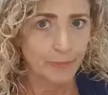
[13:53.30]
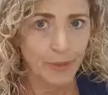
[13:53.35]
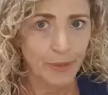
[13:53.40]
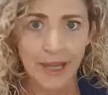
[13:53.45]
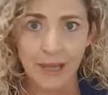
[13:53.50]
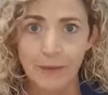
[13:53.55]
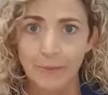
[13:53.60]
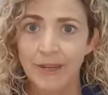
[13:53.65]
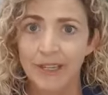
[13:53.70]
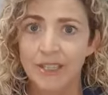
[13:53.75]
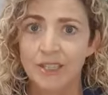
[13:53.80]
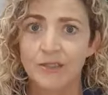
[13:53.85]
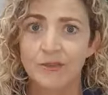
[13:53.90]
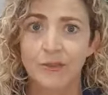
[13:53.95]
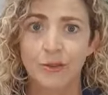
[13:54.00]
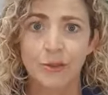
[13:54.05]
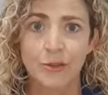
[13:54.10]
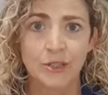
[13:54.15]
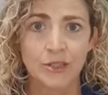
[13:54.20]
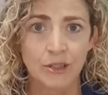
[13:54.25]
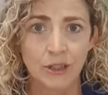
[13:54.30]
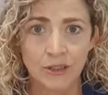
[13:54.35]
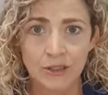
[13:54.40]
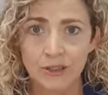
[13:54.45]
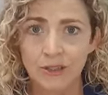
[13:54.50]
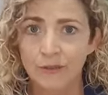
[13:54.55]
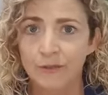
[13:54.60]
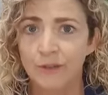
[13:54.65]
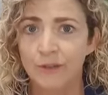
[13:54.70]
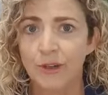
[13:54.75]
plant-based foods,
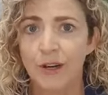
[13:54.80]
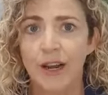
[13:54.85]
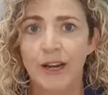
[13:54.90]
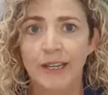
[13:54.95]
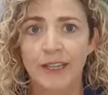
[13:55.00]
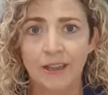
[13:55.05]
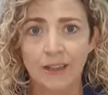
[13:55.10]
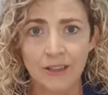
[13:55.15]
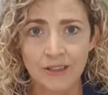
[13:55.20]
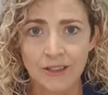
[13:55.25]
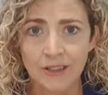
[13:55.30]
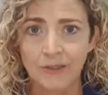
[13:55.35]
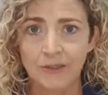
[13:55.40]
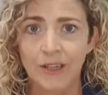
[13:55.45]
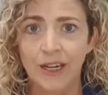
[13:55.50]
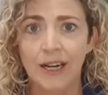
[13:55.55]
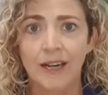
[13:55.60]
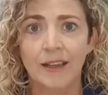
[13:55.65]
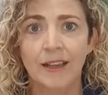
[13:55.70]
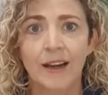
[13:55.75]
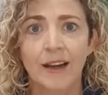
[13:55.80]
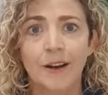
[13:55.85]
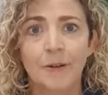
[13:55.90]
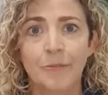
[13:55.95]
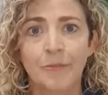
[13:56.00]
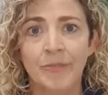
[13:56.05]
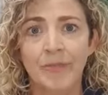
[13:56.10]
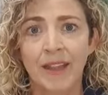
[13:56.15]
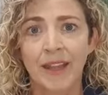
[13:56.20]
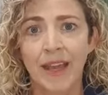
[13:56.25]
lots of variety, lots of color,
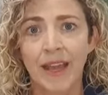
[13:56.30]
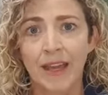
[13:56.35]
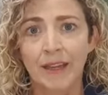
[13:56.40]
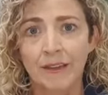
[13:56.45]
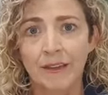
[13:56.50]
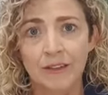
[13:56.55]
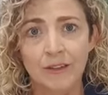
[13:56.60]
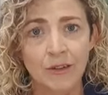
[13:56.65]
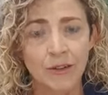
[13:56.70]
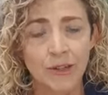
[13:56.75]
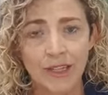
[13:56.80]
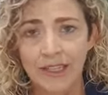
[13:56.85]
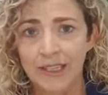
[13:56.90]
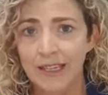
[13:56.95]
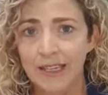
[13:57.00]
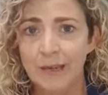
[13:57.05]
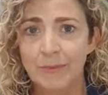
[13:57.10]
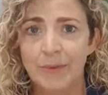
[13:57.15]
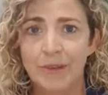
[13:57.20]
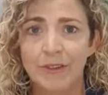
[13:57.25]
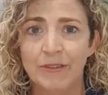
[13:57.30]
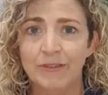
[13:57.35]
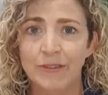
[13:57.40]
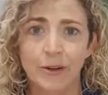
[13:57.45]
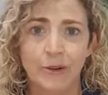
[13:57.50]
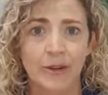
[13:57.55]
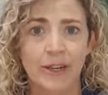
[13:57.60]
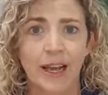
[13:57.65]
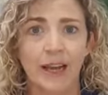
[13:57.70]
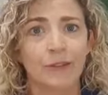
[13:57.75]
and keep it
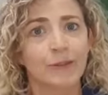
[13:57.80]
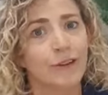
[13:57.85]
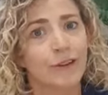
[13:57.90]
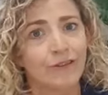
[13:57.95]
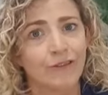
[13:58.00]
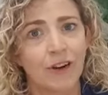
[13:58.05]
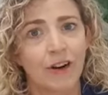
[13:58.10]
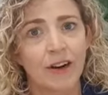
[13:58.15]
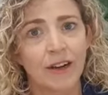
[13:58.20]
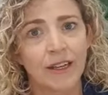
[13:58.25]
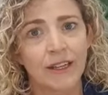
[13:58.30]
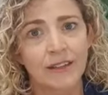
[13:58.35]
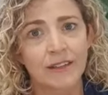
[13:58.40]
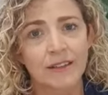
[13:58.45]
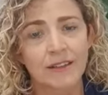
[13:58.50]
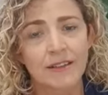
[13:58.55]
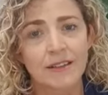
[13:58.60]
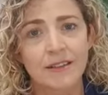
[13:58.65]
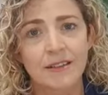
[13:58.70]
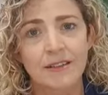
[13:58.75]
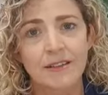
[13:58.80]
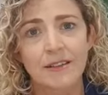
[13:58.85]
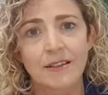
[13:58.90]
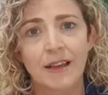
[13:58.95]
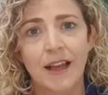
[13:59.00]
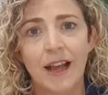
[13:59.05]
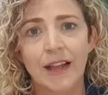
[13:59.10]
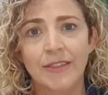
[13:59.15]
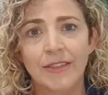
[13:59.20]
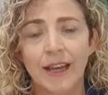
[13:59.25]
very unrefined.
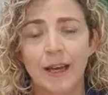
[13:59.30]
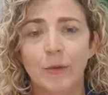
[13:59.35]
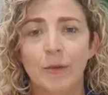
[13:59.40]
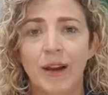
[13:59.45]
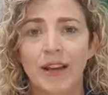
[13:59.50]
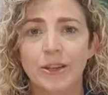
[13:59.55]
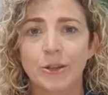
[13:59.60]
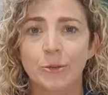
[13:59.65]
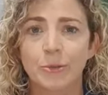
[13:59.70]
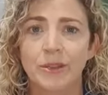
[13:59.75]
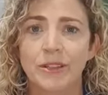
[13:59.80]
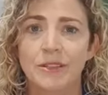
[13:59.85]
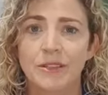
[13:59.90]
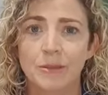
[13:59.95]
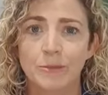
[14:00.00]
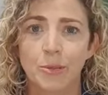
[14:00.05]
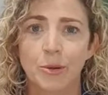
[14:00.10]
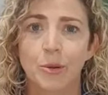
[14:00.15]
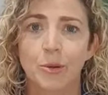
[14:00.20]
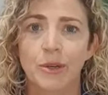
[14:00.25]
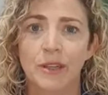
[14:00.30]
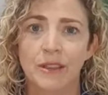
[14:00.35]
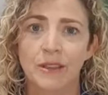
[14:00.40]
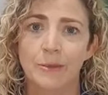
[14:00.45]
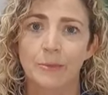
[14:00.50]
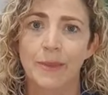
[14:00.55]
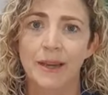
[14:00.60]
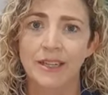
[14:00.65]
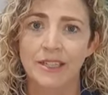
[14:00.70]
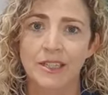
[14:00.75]
And that way you'll be supporting the
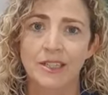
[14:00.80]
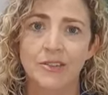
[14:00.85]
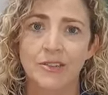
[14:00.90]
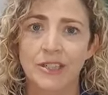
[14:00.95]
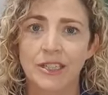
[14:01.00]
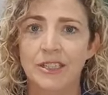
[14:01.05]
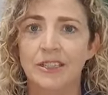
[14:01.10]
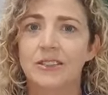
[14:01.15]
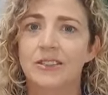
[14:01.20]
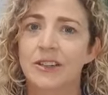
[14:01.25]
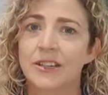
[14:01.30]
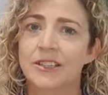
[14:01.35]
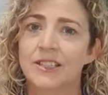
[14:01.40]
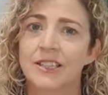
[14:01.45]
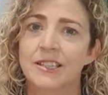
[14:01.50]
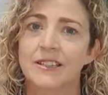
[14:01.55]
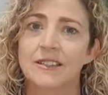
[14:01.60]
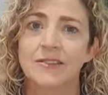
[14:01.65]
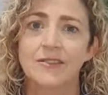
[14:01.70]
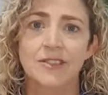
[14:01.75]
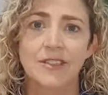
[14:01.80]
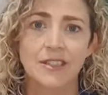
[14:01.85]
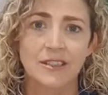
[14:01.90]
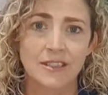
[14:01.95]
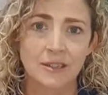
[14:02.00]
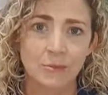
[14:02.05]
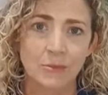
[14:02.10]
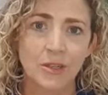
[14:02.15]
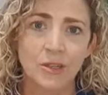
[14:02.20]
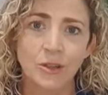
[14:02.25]
bacteria in your digestive
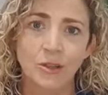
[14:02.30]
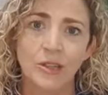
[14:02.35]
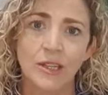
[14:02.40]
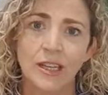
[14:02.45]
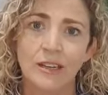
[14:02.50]
system that you